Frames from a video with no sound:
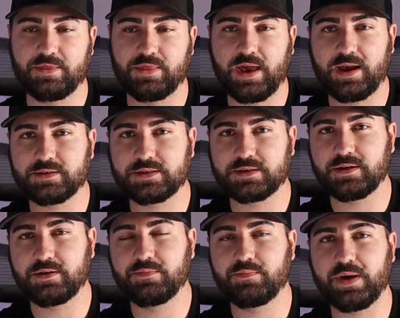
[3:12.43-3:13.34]
that
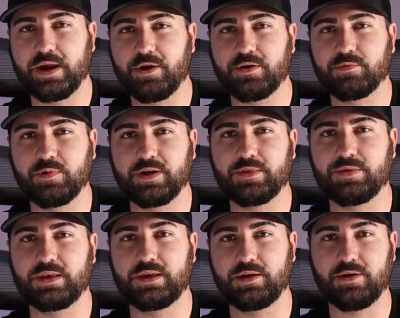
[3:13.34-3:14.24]
sub paired
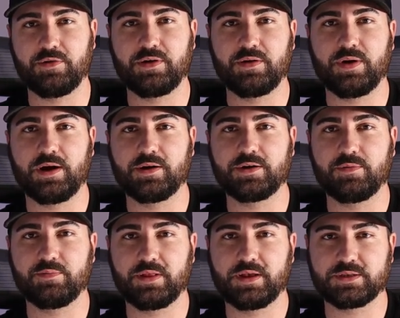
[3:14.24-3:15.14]
with the OEM
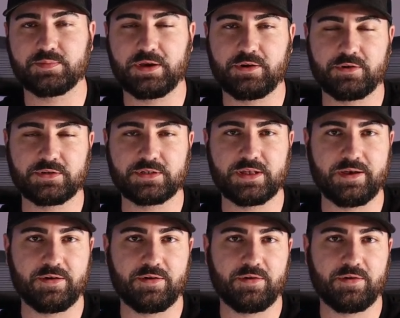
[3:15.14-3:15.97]
Audio Plus speakers that